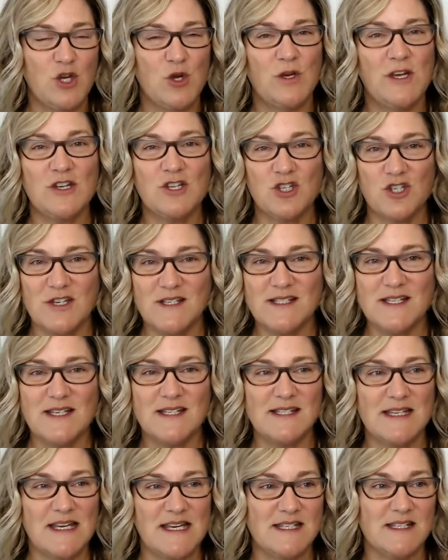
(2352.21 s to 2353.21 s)
You can just
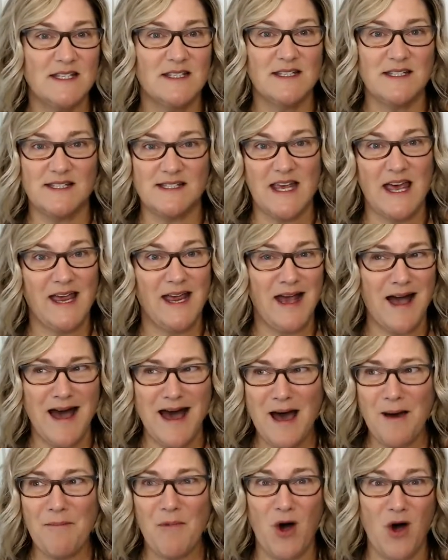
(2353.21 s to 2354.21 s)
as easily say,
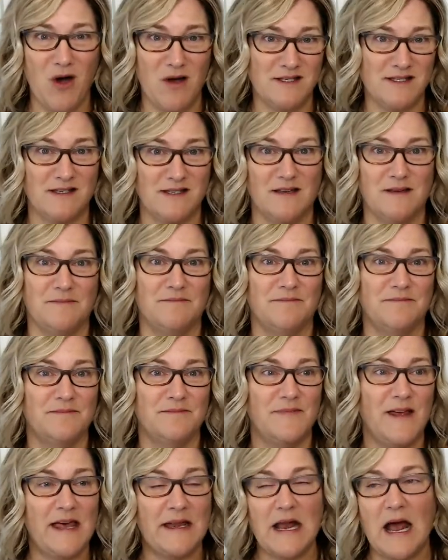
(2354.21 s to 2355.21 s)
I'm
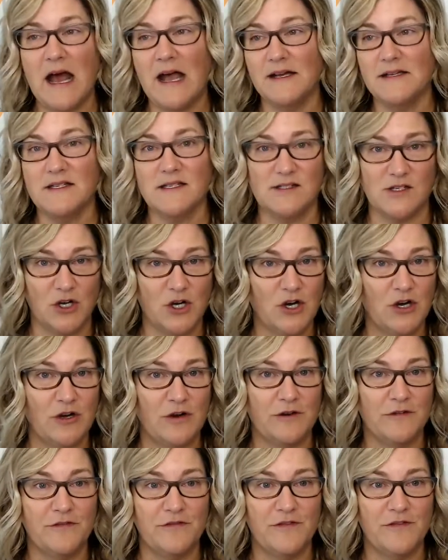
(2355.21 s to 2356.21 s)
awesome and I
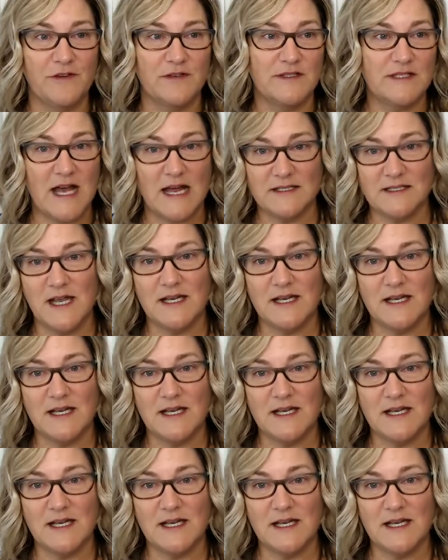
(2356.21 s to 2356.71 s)
deserve